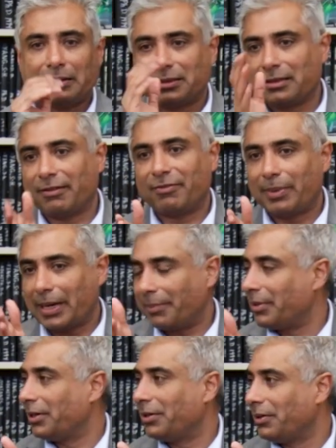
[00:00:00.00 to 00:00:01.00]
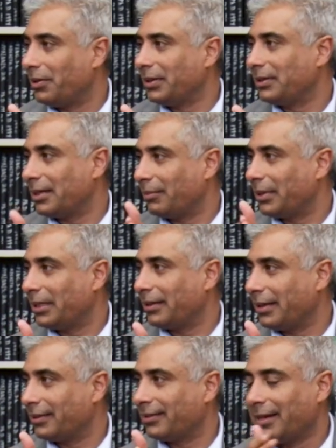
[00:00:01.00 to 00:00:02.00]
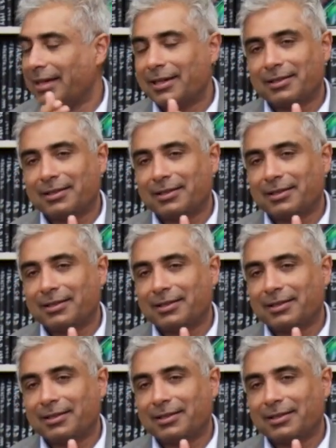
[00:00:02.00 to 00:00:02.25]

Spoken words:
stuff-piped into doing something this.